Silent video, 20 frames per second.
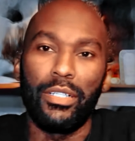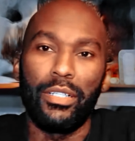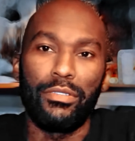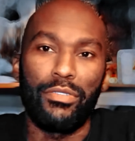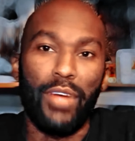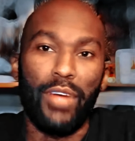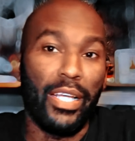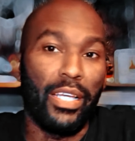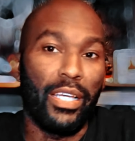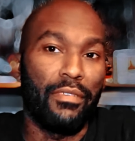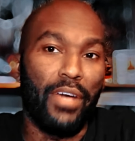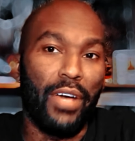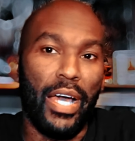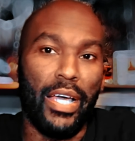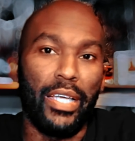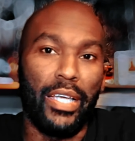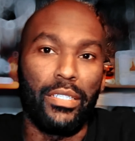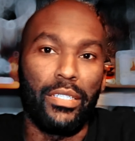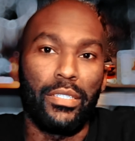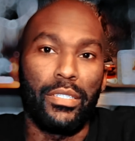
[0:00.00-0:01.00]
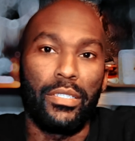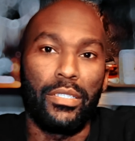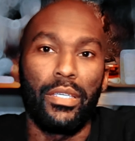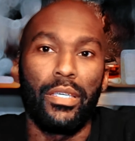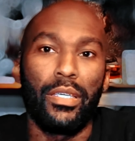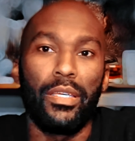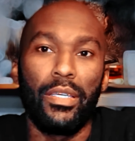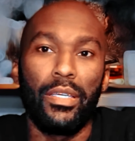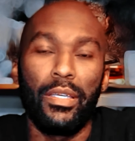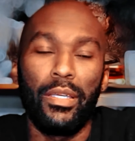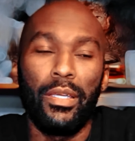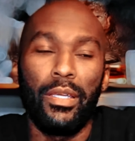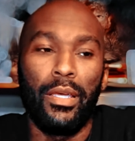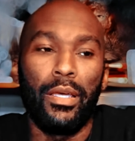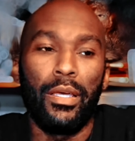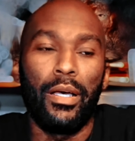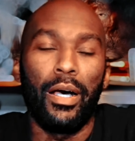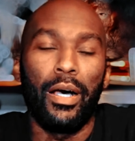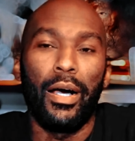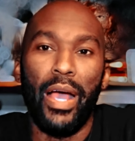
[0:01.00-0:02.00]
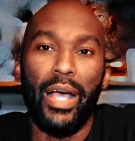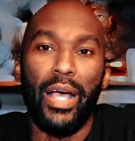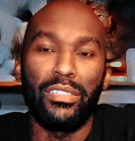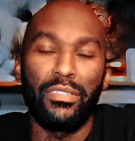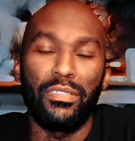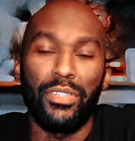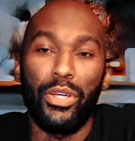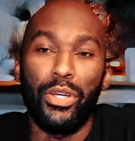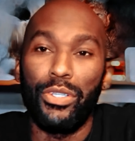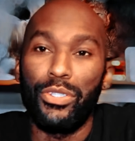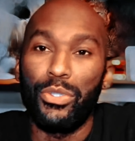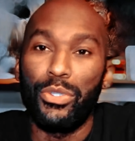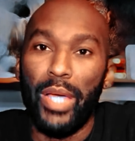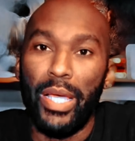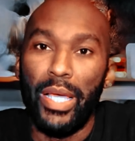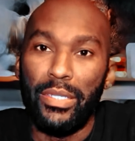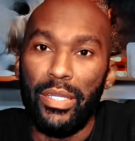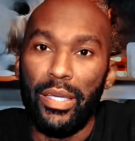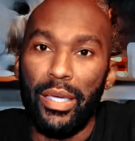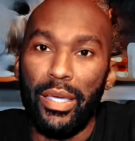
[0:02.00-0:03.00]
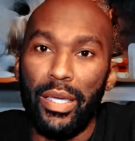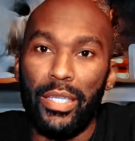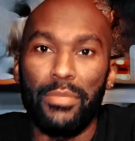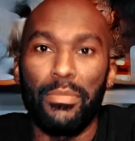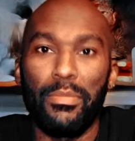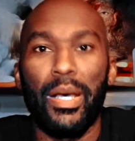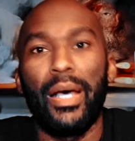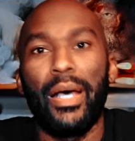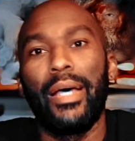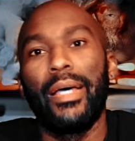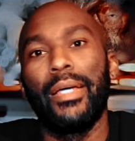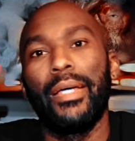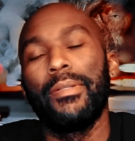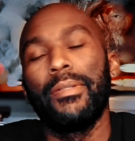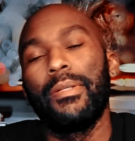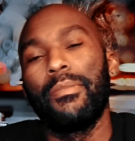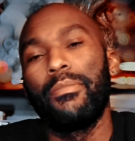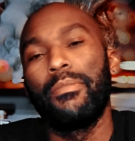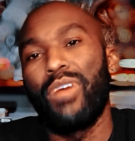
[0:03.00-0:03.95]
of writing advice comprised of 32 essays by